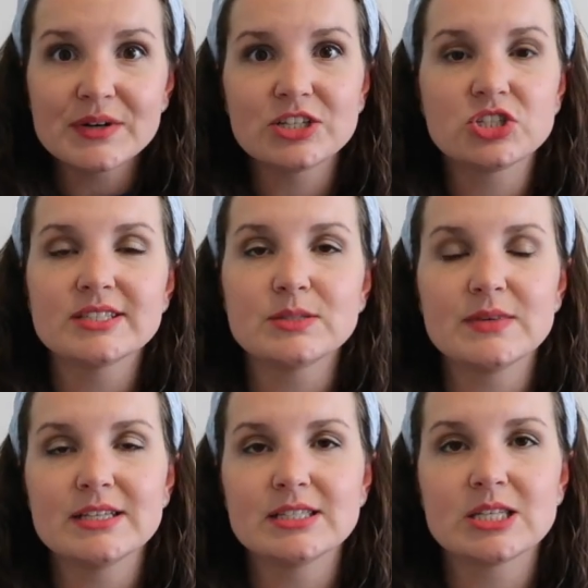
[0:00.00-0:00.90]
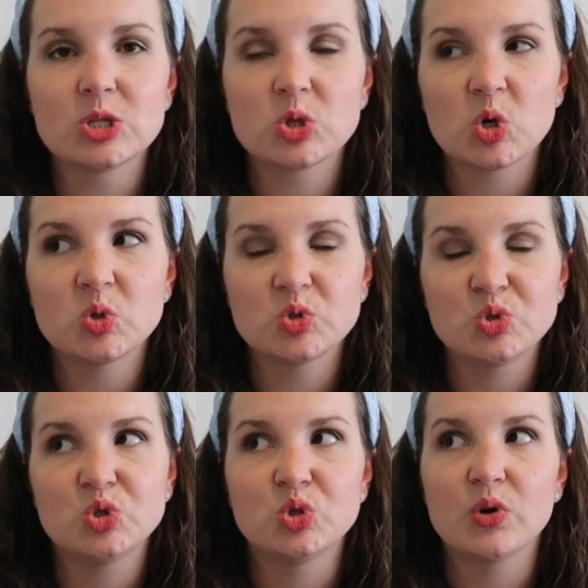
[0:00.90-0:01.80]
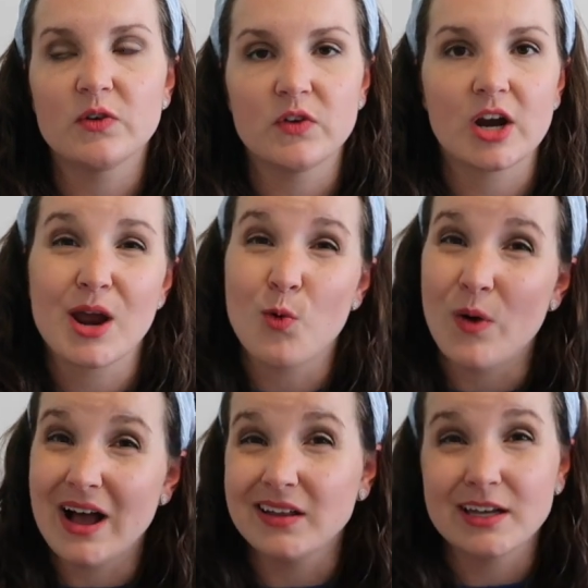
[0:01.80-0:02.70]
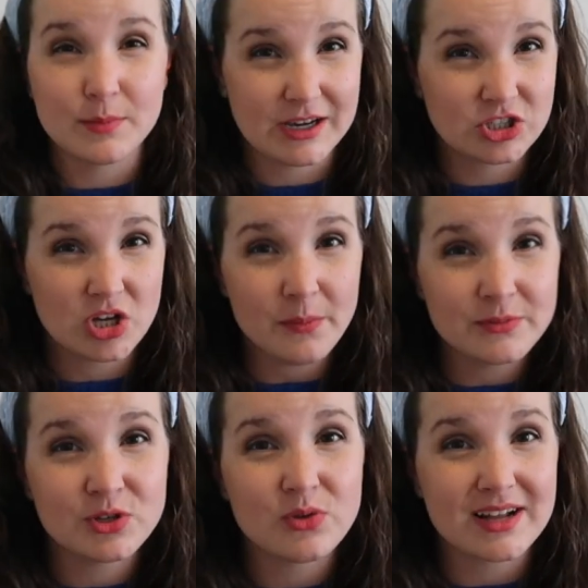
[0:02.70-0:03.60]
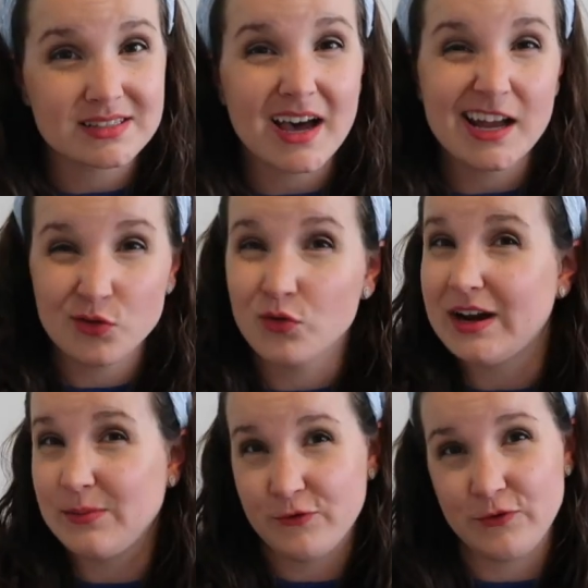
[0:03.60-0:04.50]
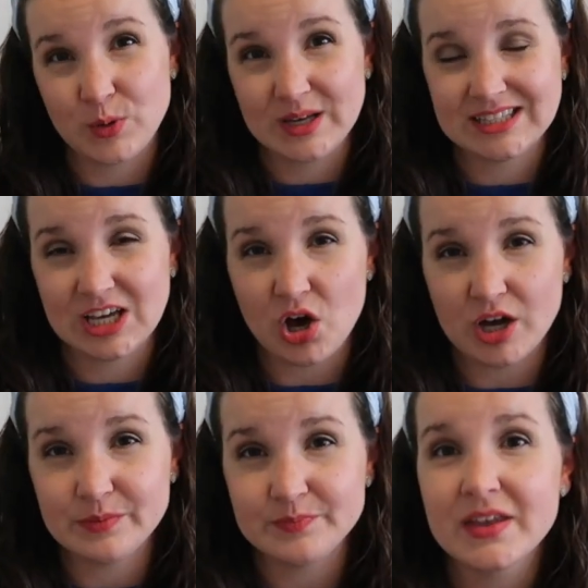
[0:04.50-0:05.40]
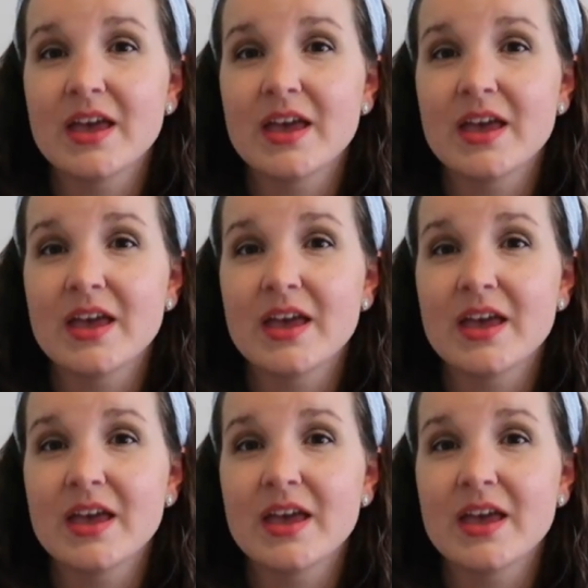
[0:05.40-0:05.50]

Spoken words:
It just means that those do very well in my shop. So that's kind of what I'm focusing on.